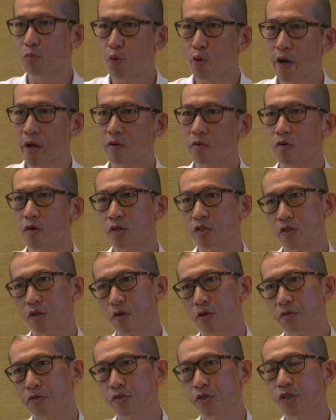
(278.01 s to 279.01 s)
the brand
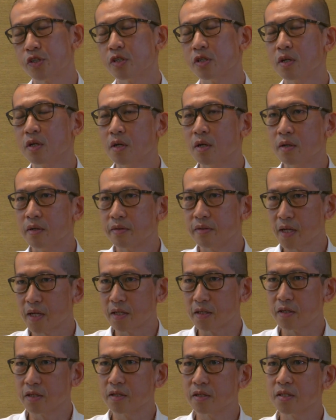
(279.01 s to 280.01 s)
was launched
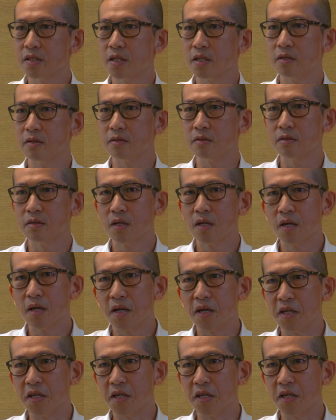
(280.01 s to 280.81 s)
10 years ago?